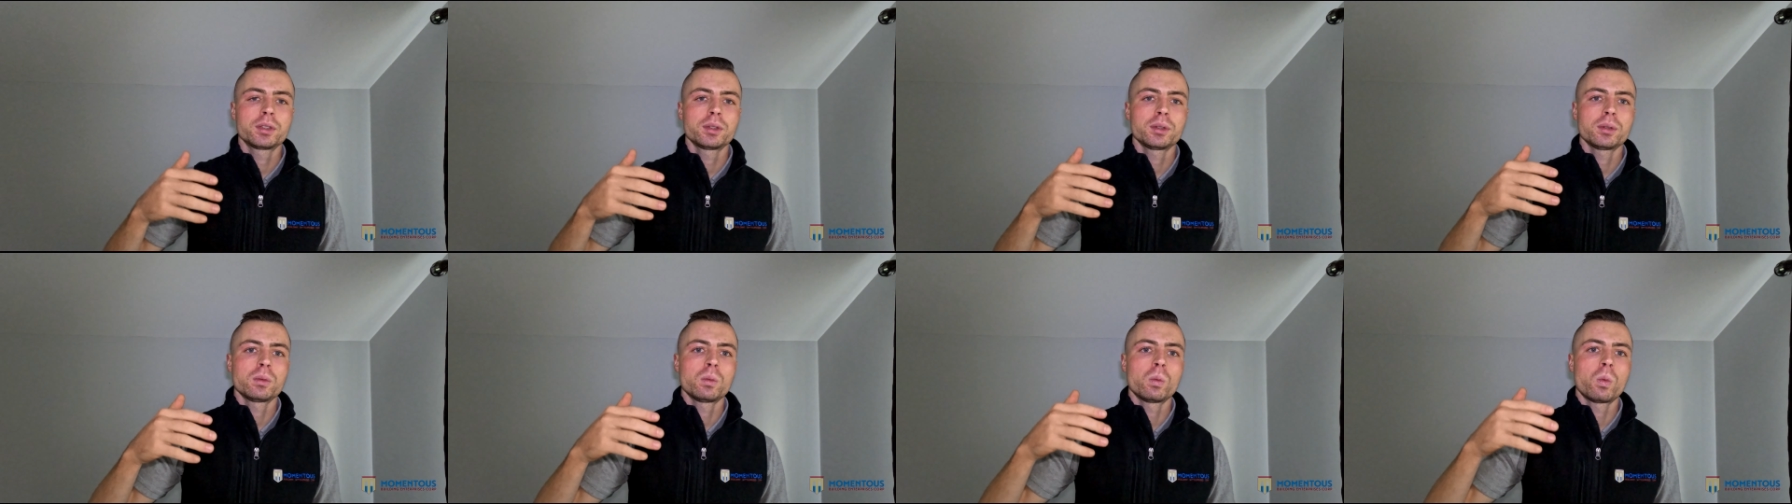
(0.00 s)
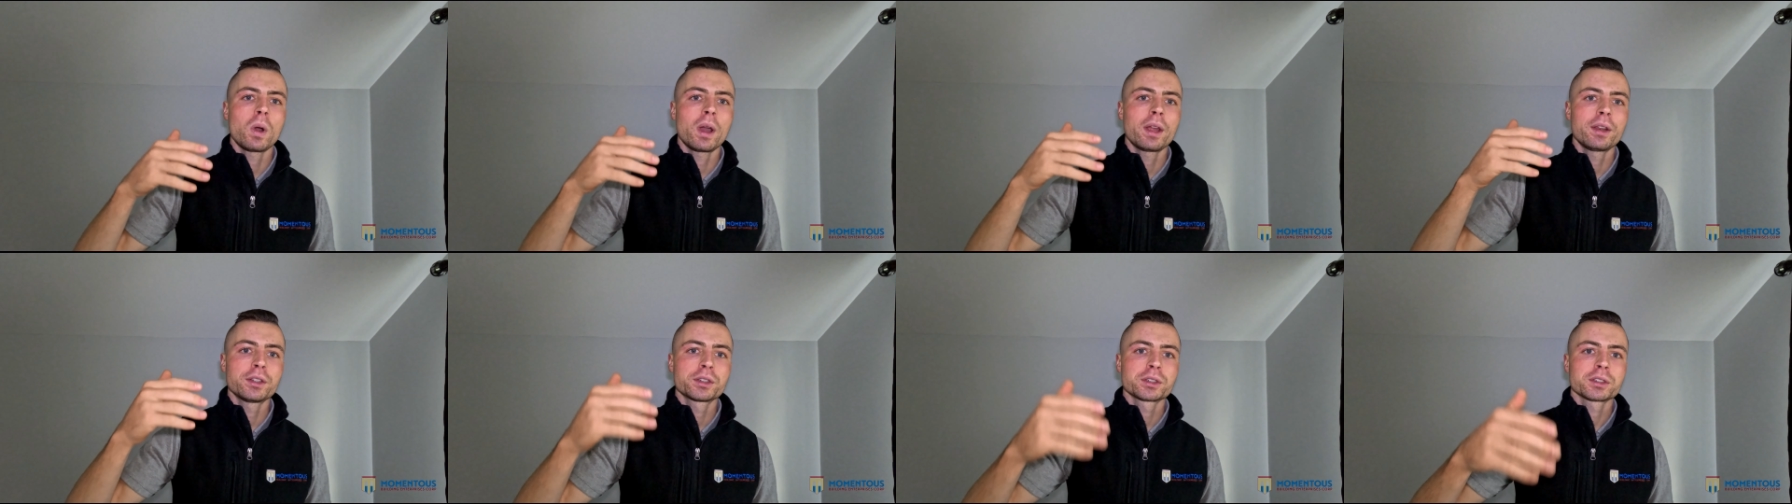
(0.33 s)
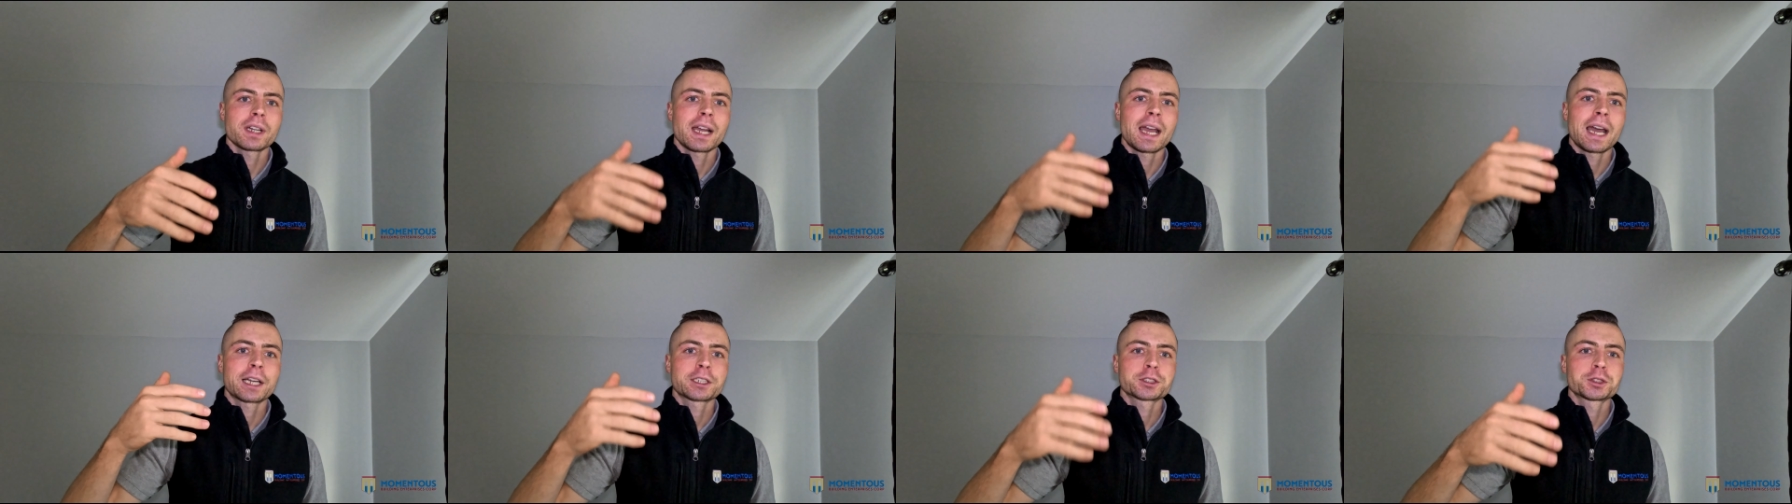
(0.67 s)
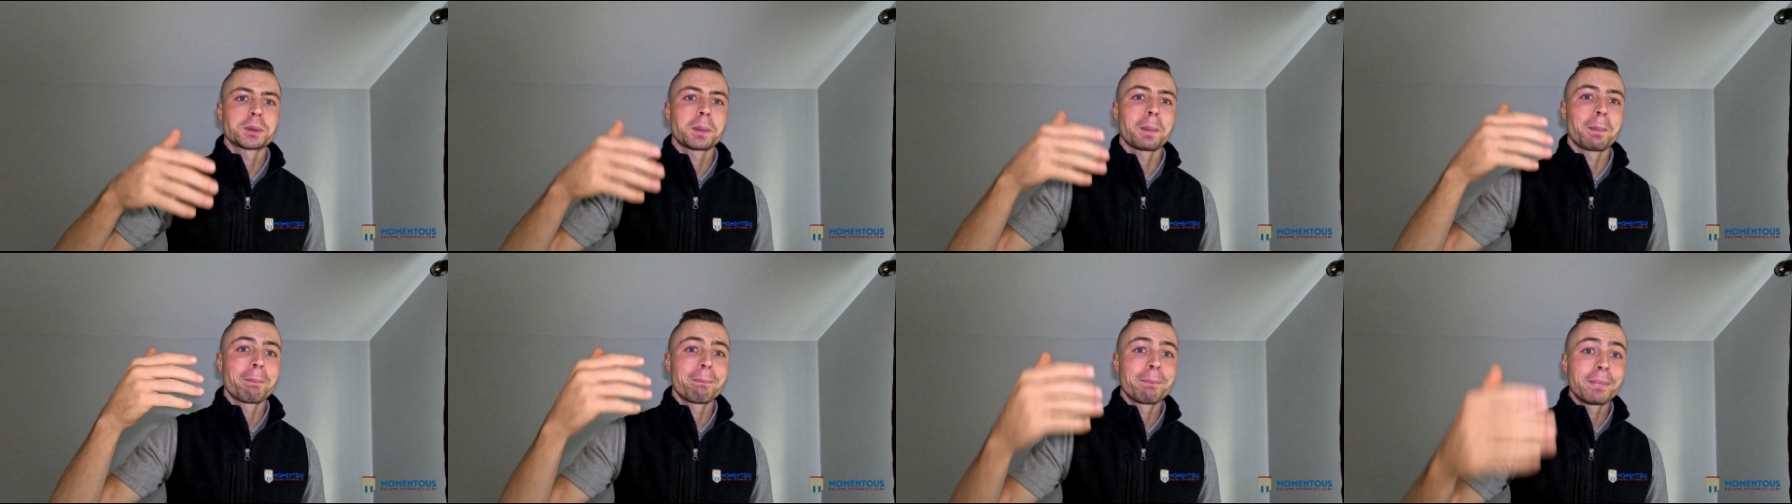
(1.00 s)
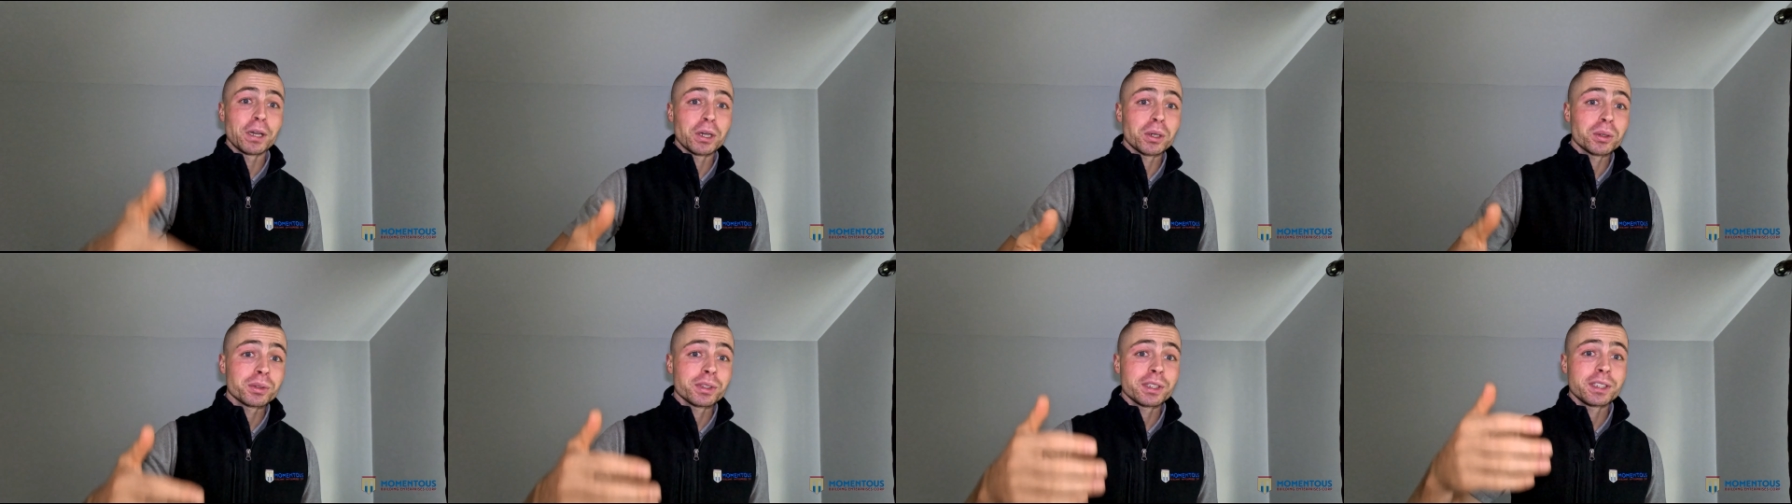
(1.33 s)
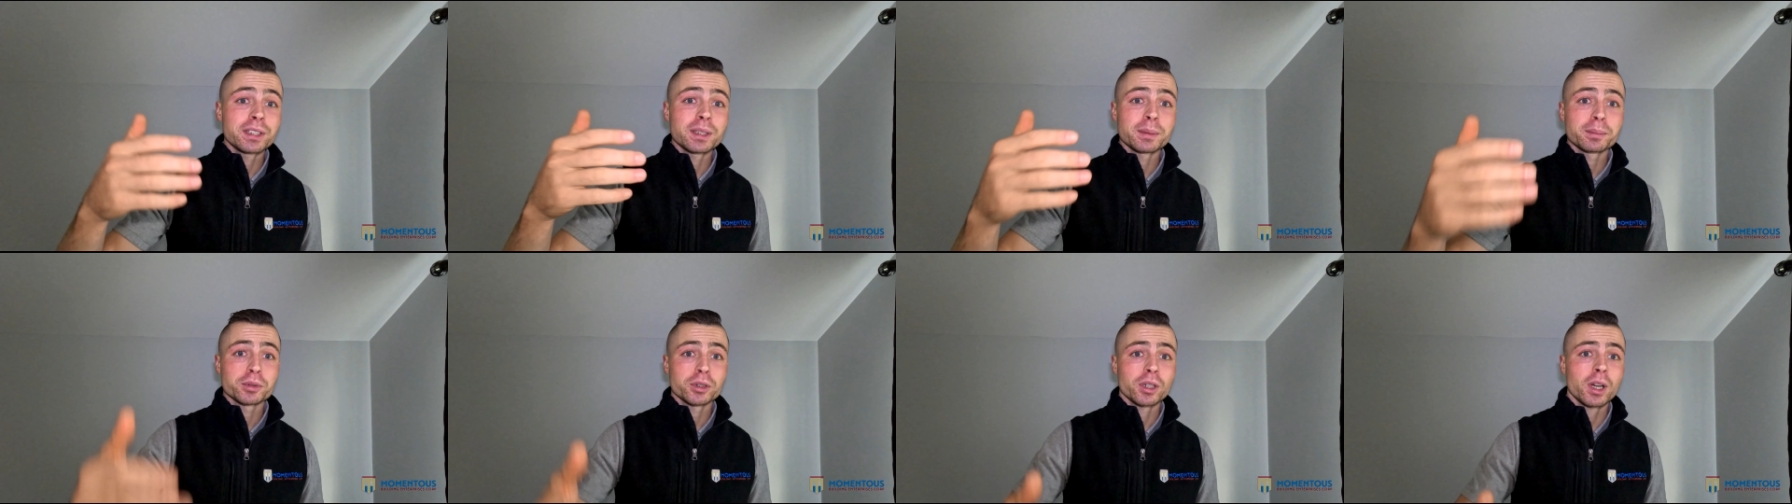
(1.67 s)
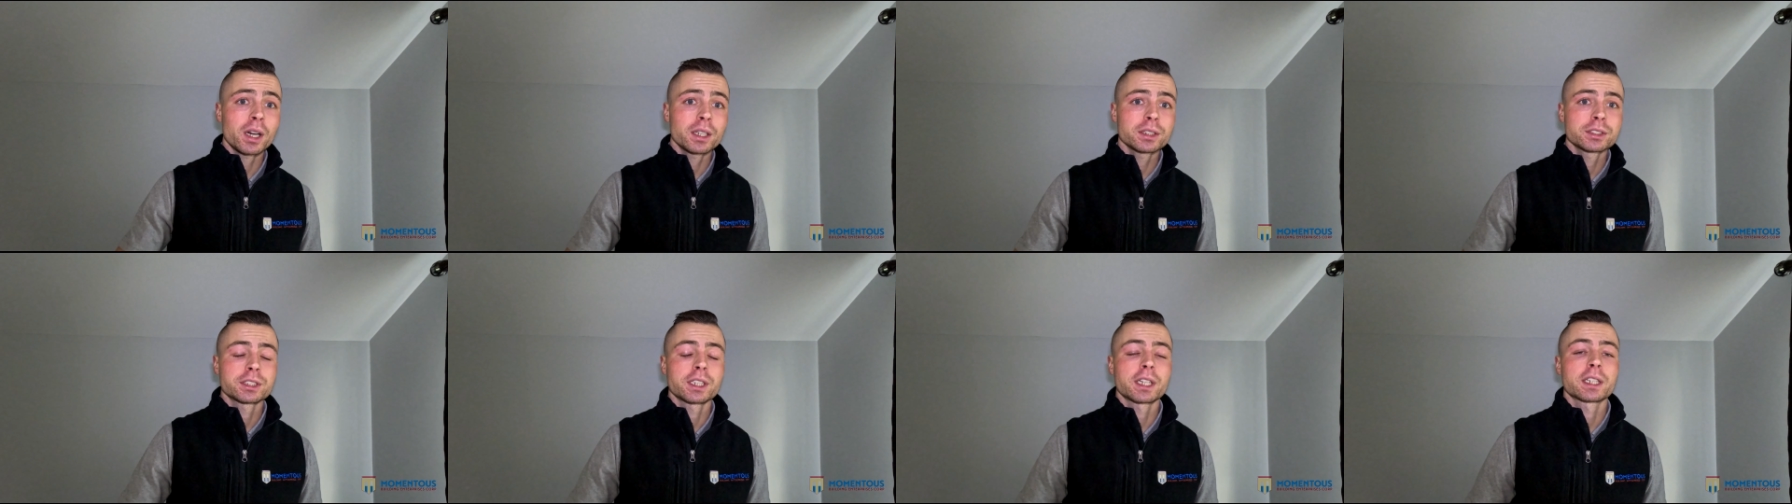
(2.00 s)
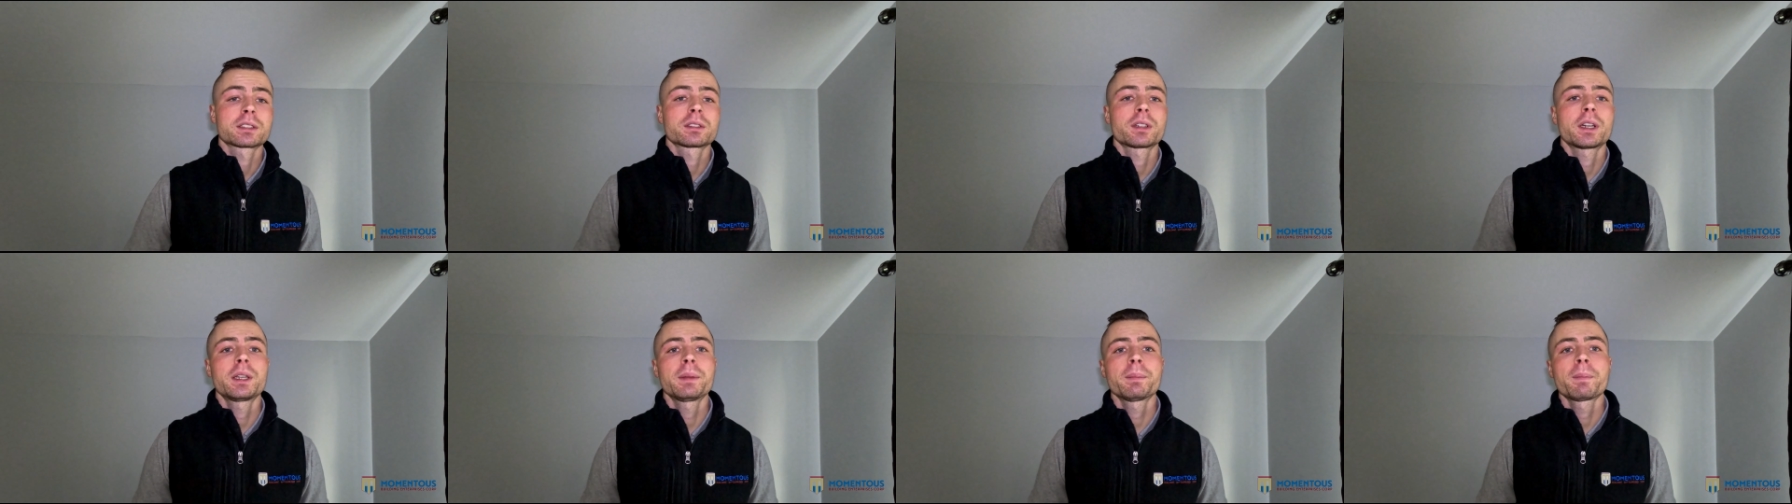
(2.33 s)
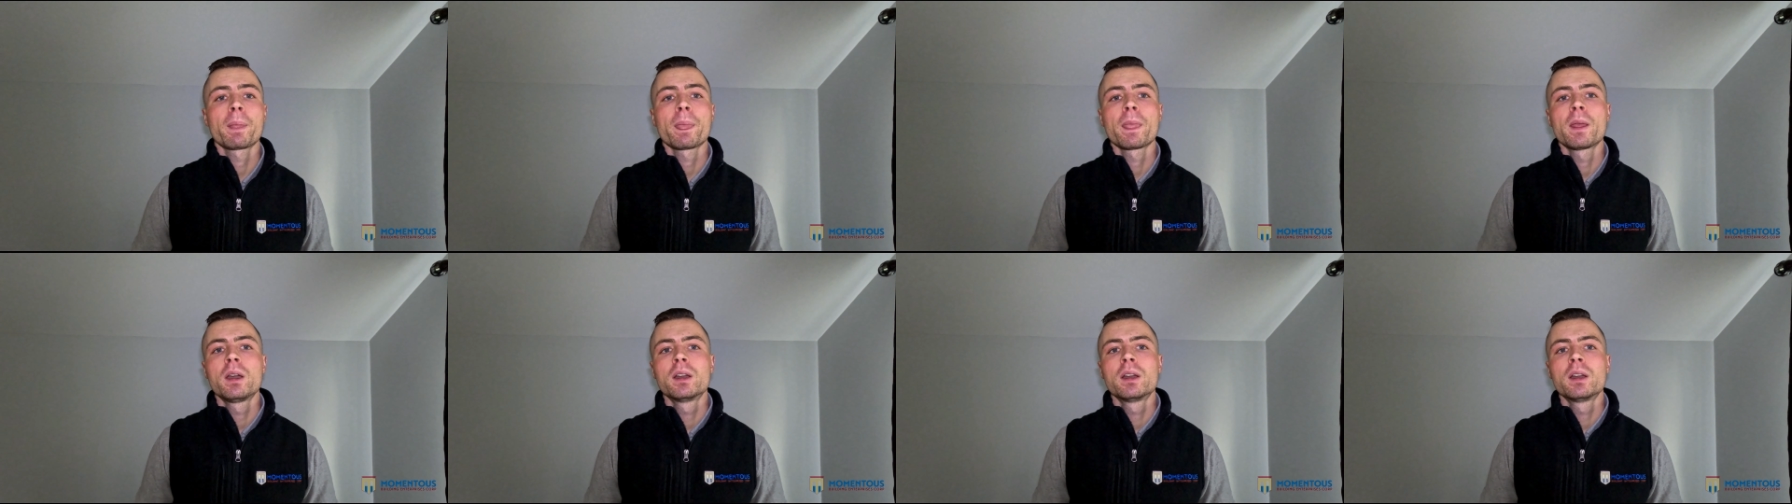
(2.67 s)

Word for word: to when you're actually building the project, right?